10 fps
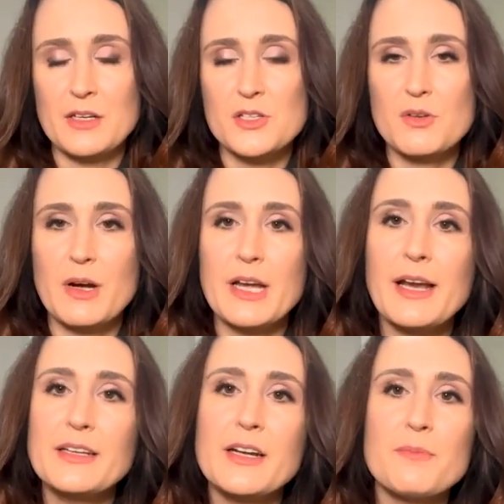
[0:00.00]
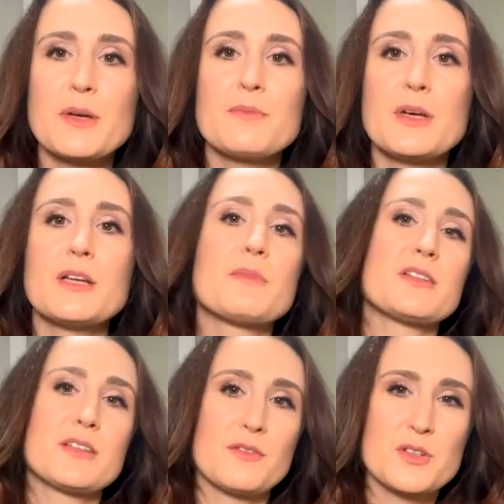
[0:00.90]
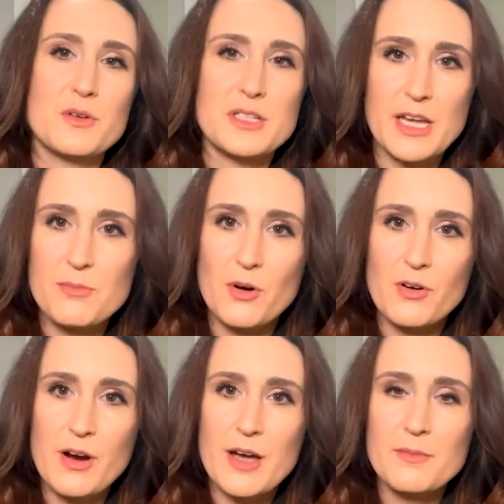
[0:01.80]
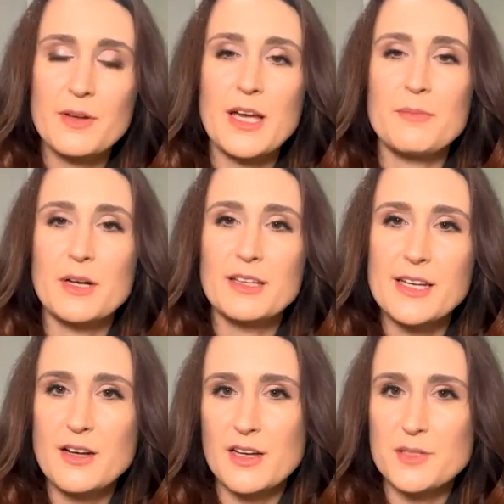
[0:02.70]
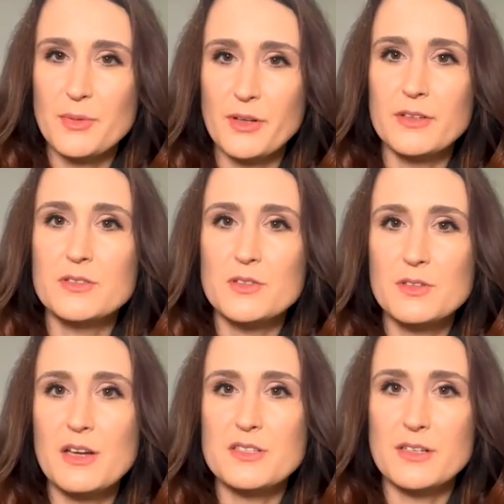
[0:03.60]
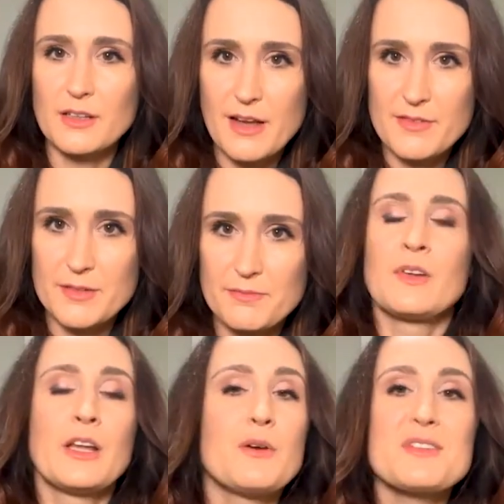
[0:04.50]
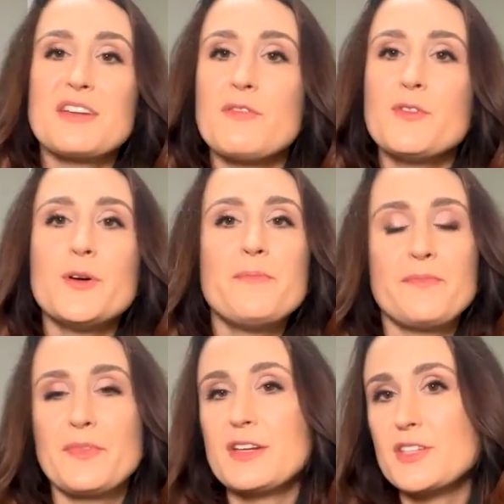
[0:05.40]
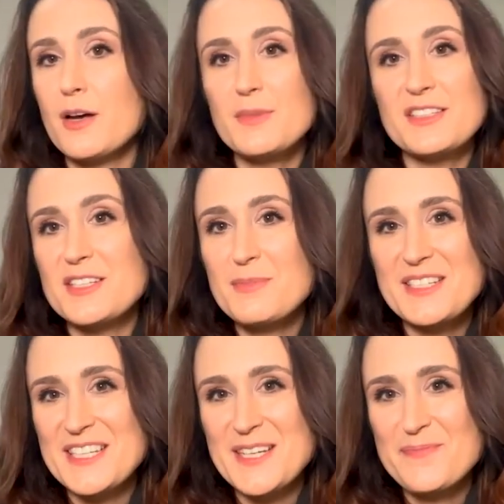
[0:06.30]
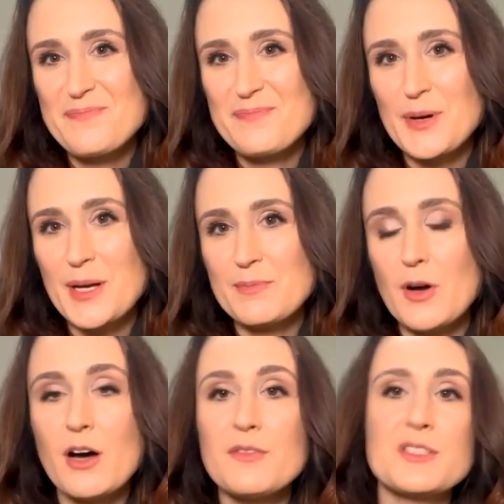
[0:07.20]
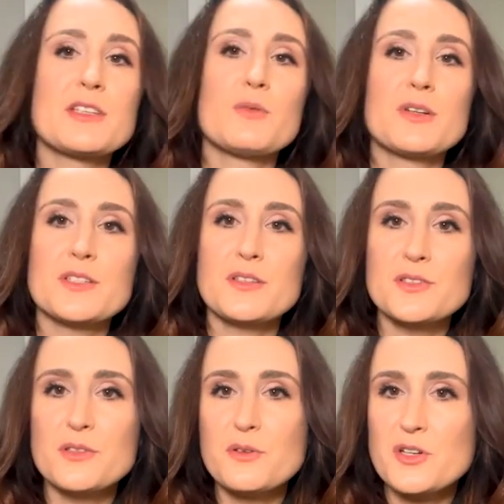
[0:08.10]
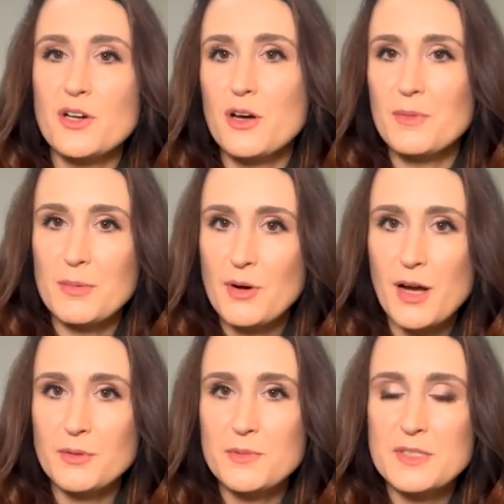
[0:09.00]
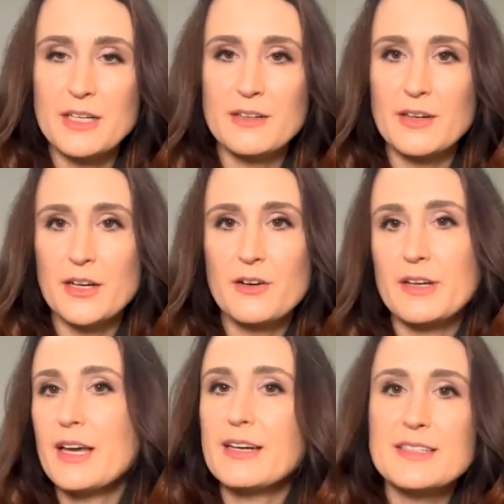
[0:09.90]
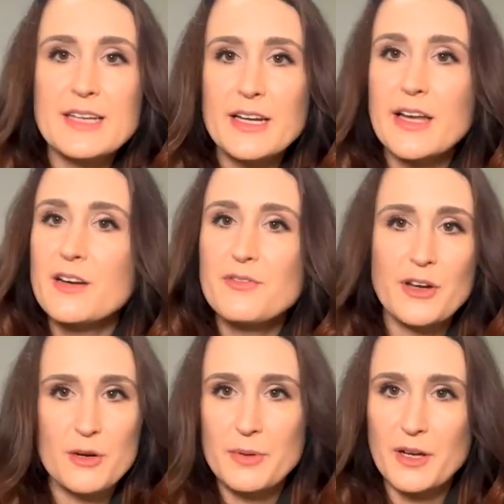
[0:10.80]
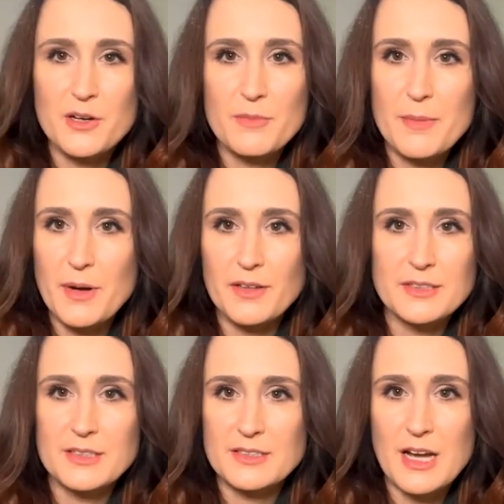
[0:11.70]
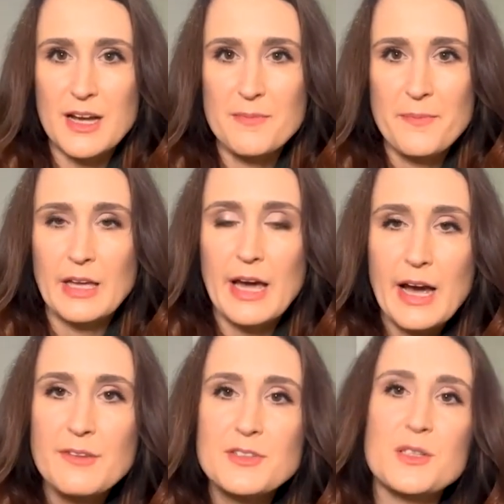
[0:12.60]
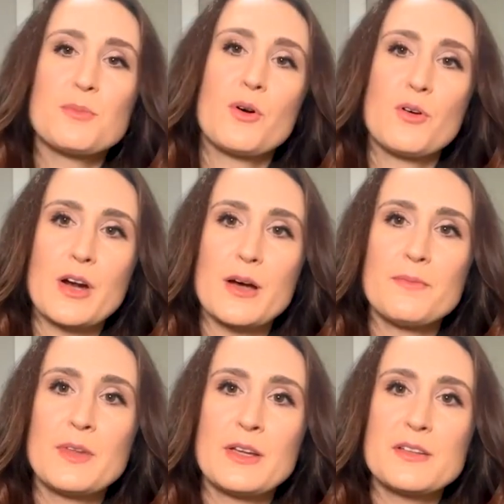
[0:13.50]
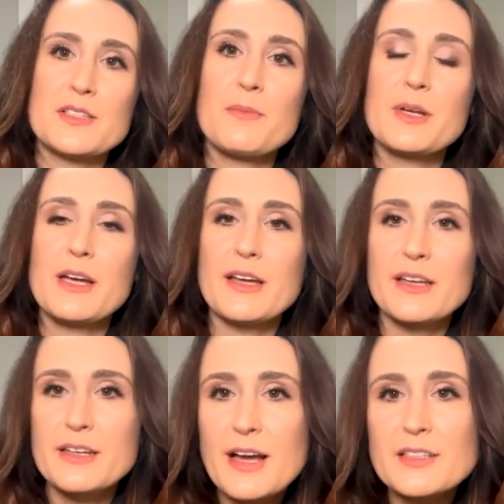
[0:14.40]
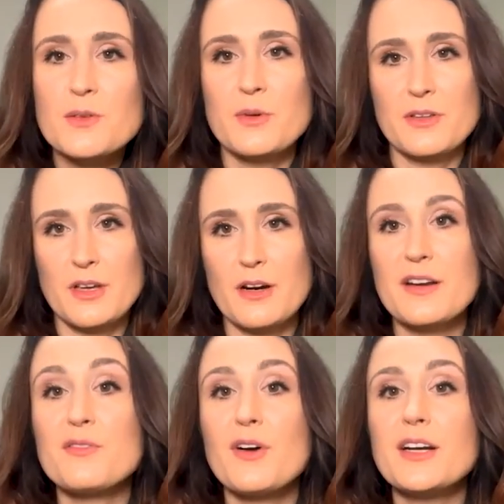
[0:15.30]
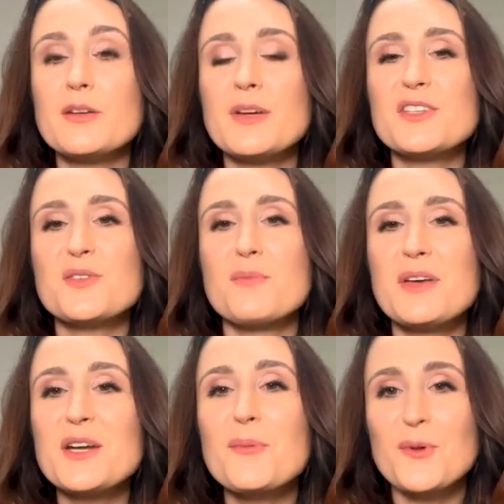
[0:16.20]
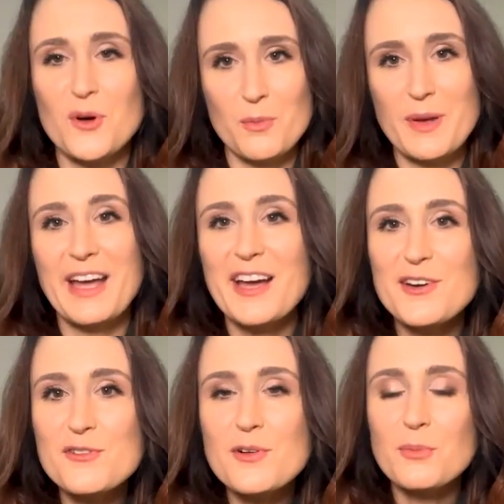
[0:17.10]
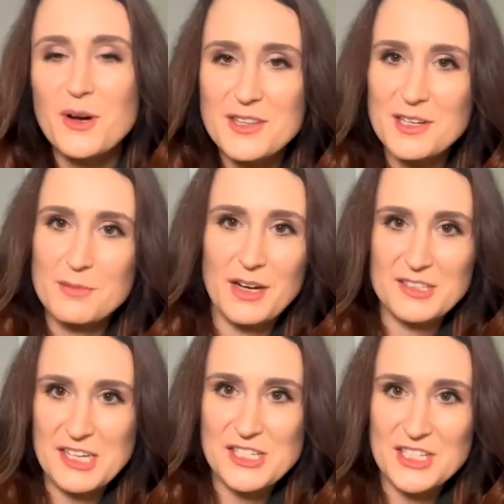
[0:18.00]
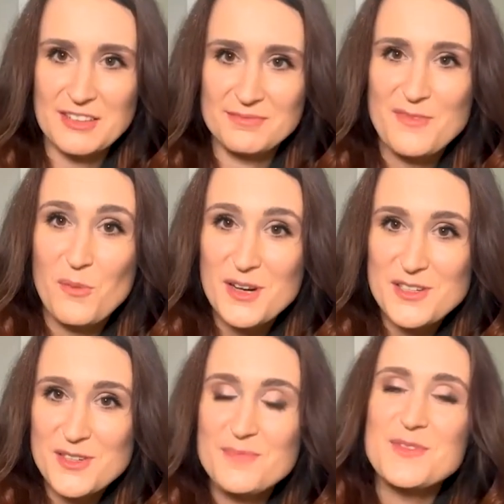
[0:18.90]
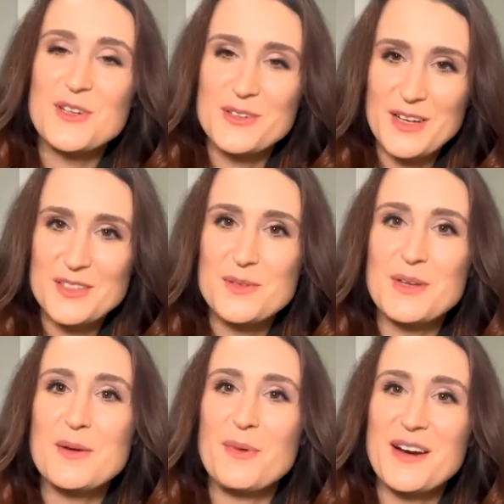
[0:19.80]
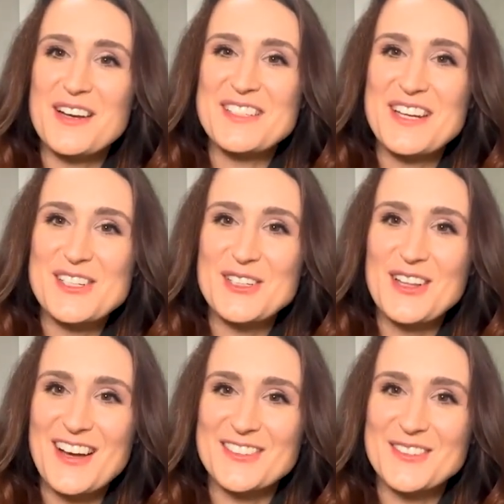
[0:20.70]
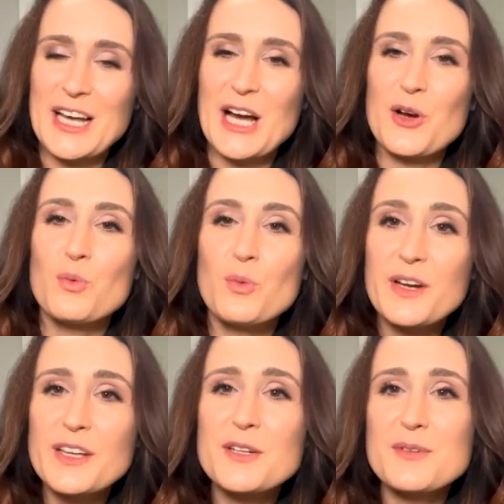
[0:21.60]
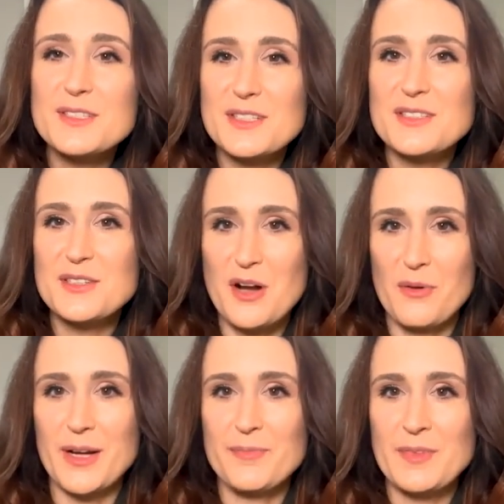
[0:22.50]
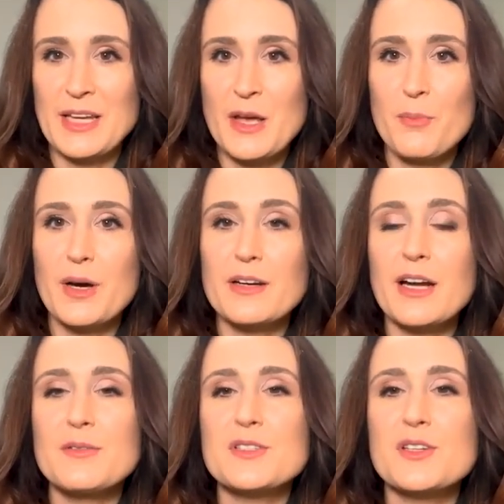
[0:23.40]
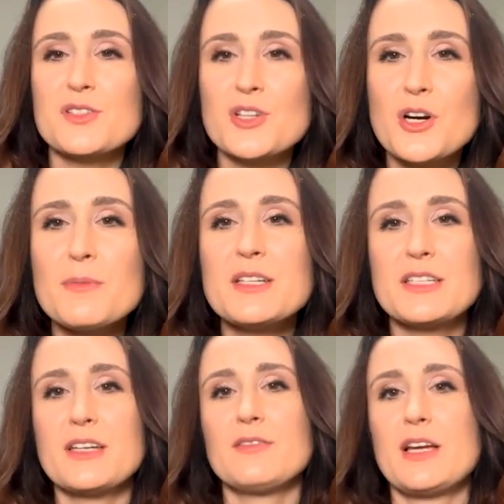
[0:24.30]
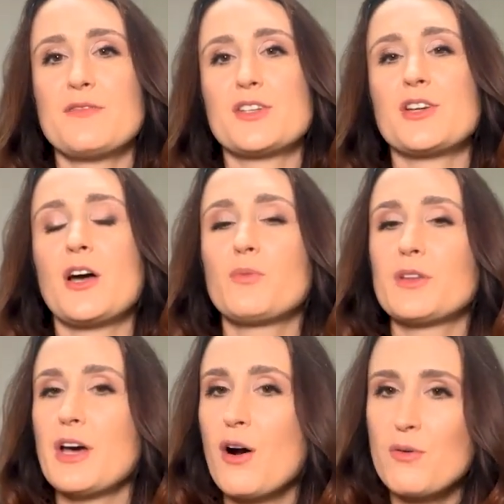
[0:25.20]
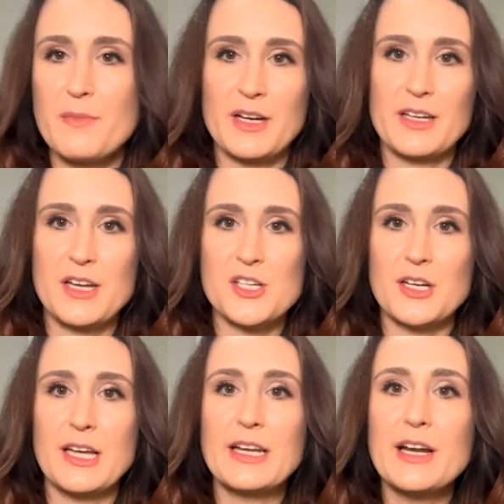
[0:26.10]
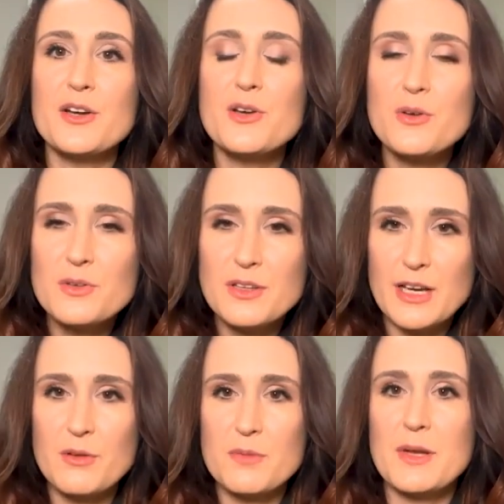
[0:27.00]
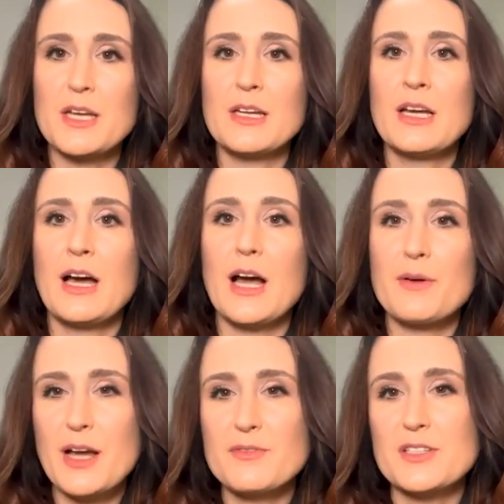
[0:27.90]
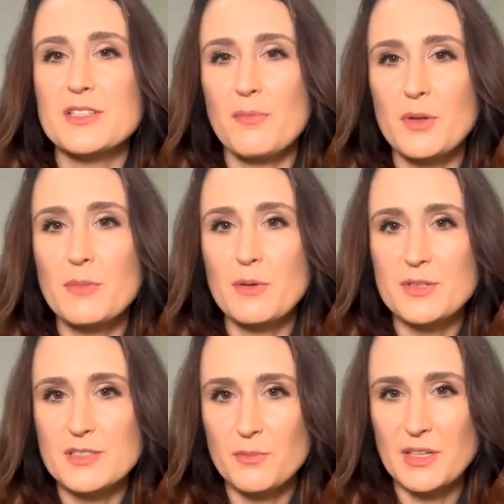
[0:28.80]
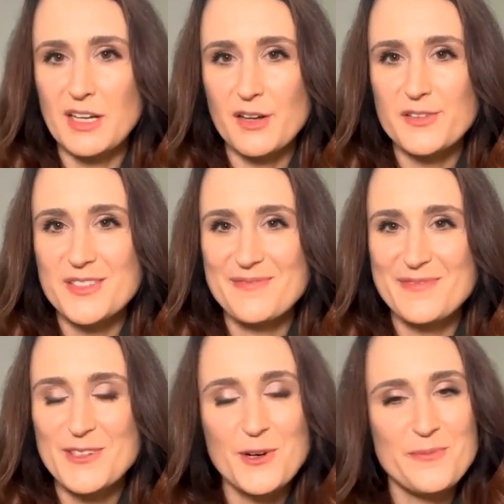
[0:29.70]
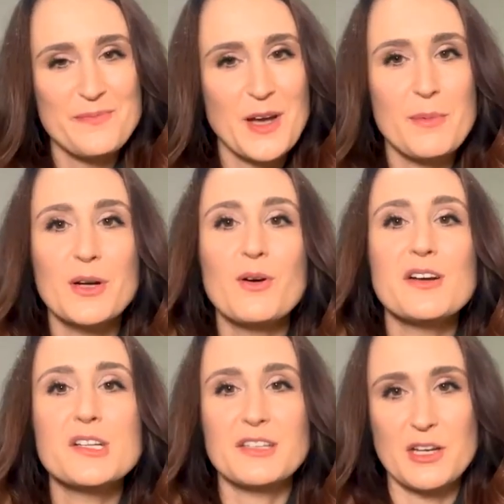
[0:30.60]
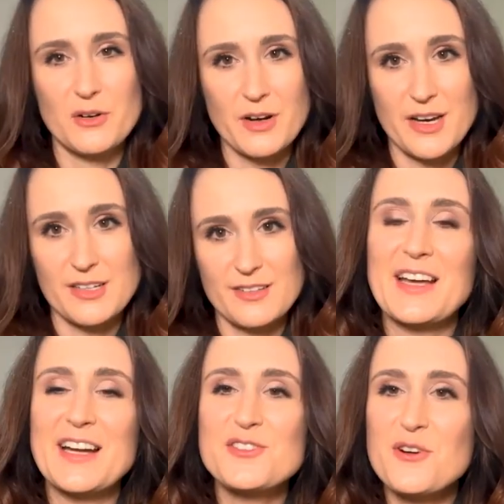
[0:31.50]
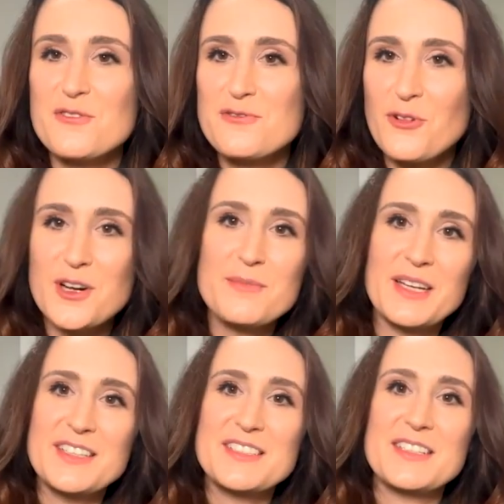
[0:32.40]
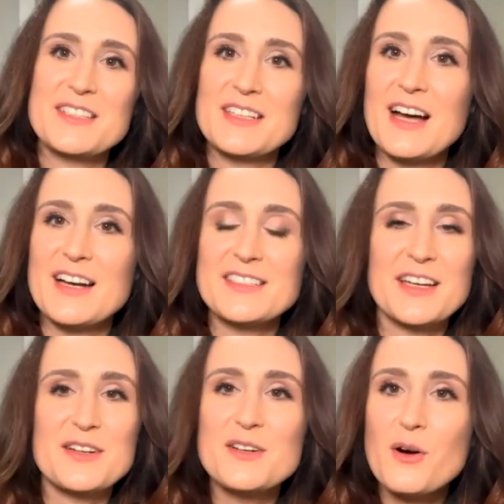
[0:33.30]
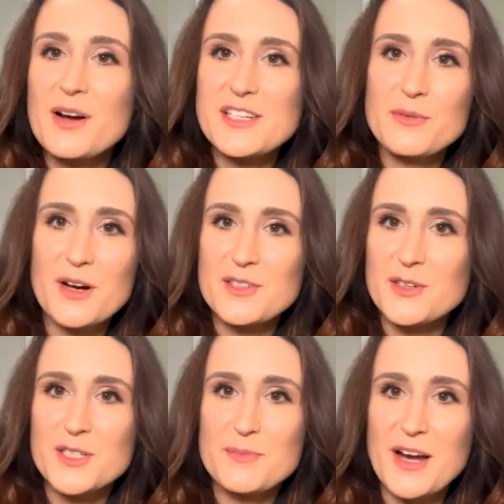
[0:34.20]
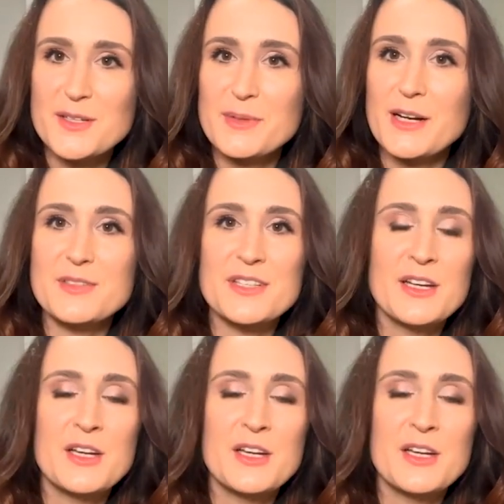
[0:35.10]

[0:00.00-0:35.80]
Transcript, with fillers: So I ended up admitting myself to a day program at McLean Hospital in 2011. It was helpful. They taught me CBT, but obviously it wasn't the solution to all my problems, and I already had a decade of therapy under my belt at the time. After the program, Somebody I connected with there invited me to a meetup group and over breathing and meditation, which turned out to be a brain education class. I really resisted going, but I was determined to give life a shot without medication, and I knew that that would mean I would have to supplement with something else. So I begrudgingly agreed. I drove 40 minutes to this class. I had no idea what to expect, but I was